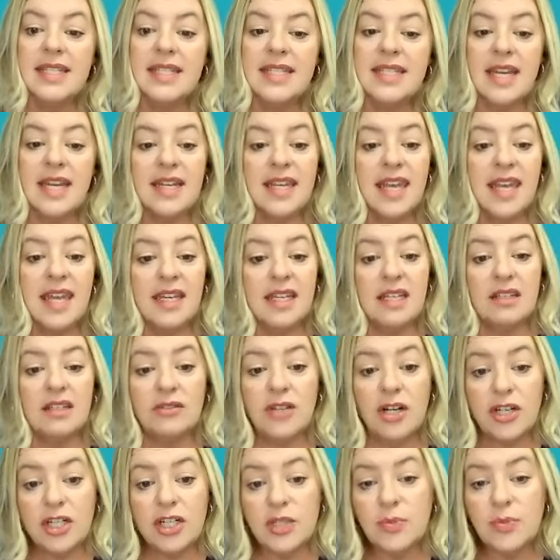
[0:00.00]
dedicating a
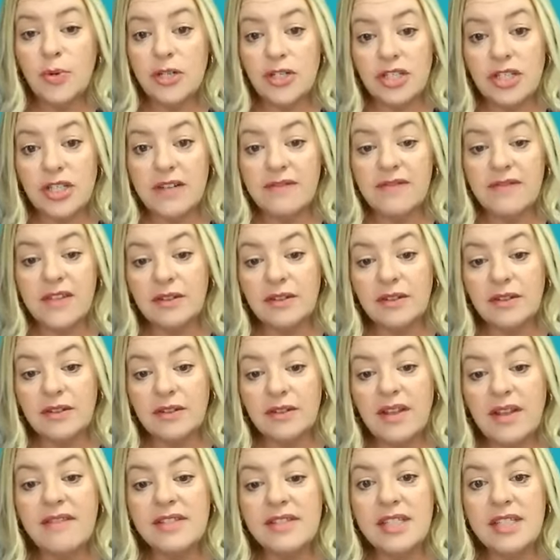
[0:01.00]
large portion of their
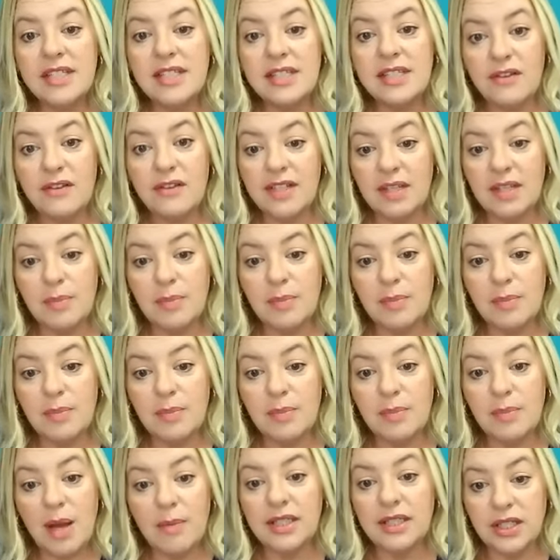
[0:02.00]
lives to serving the
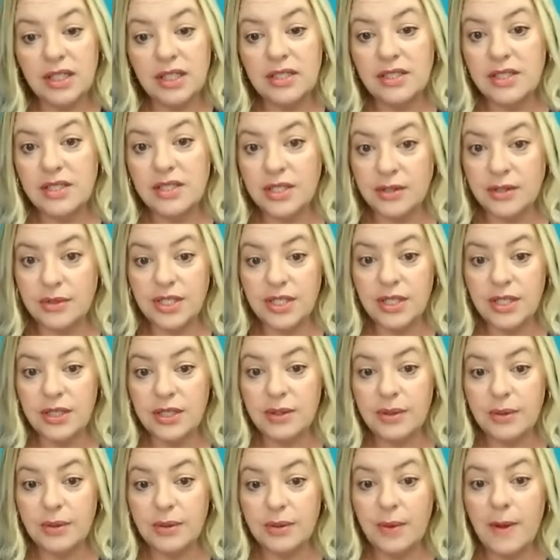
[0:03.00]
public good due
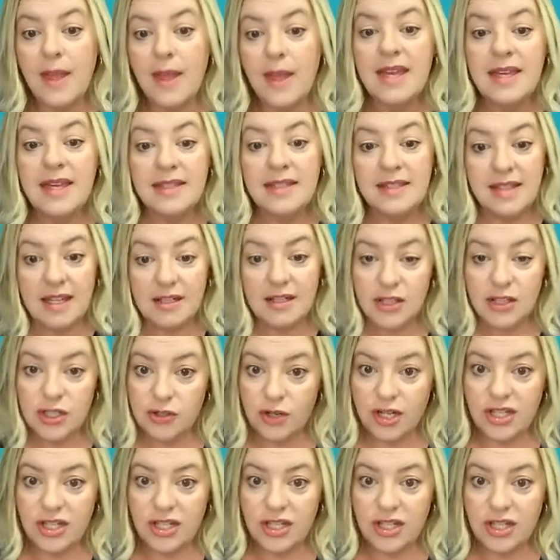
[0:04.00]
to
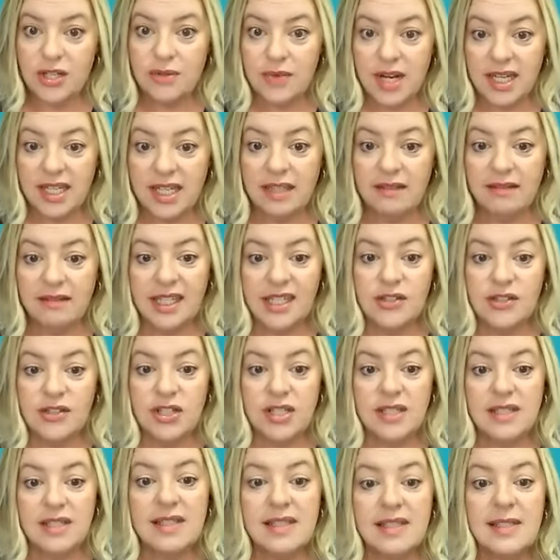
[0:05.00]
such stringent
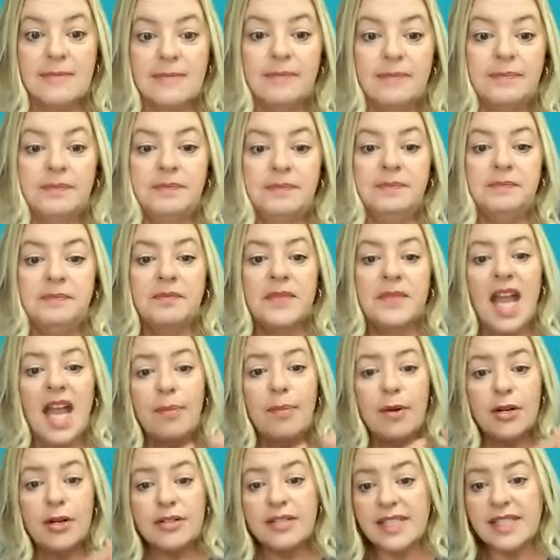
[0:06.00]
regulations.
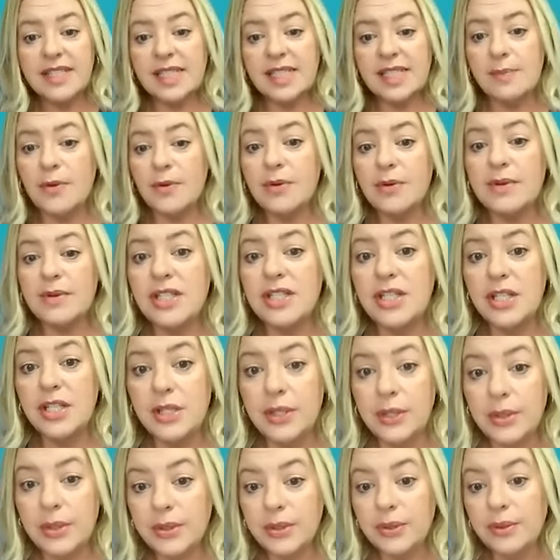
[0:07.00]
Mm, I personally spoke
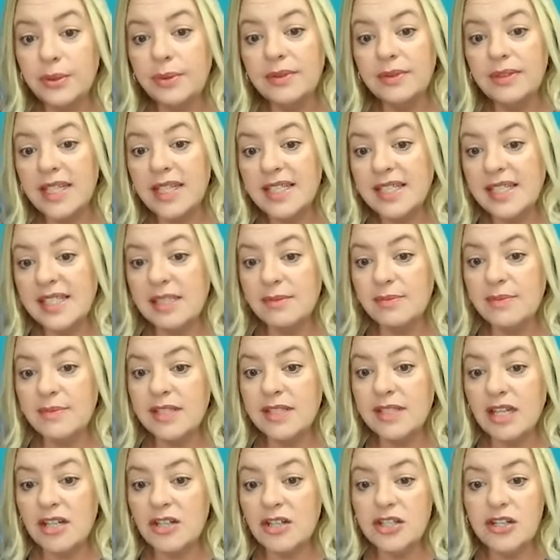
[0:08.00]
with two
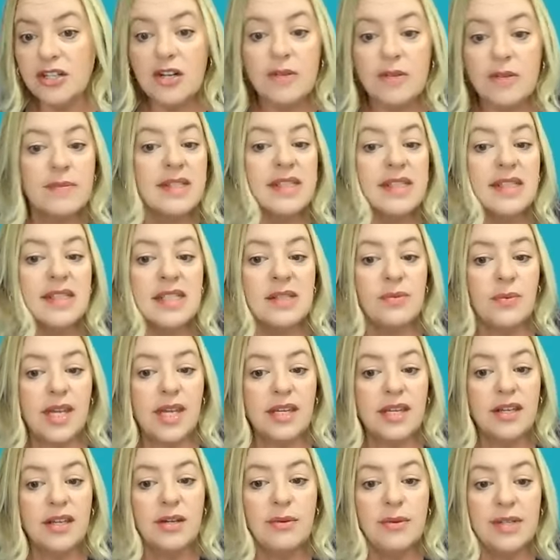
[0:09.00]
licensed massage therapists
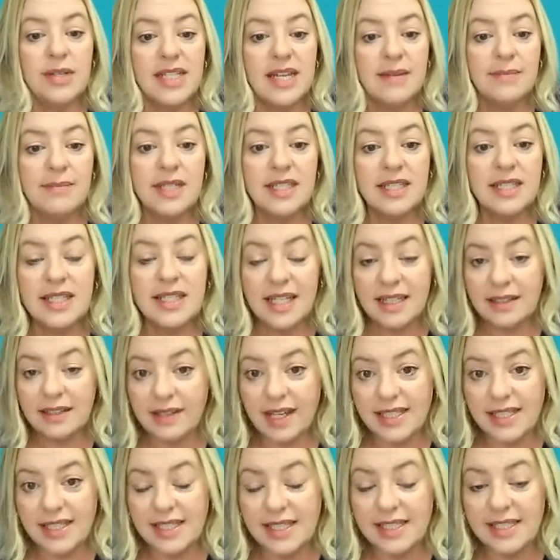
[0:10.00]
this week who attempted to
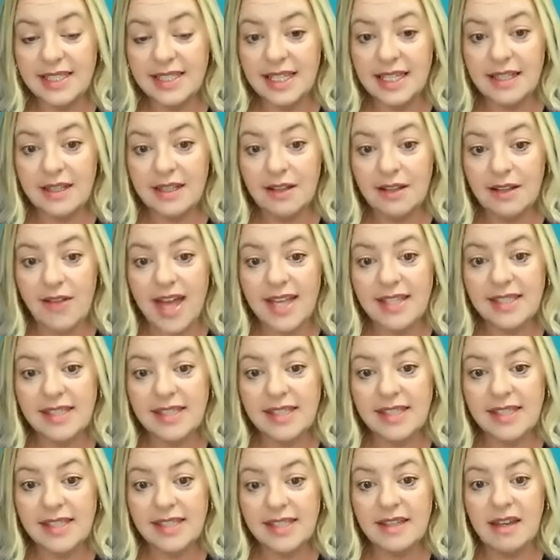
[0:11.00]
get licensing in
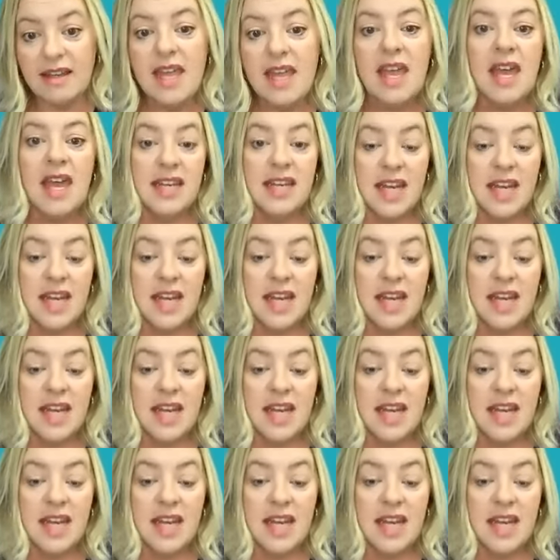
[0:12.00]
Alaska.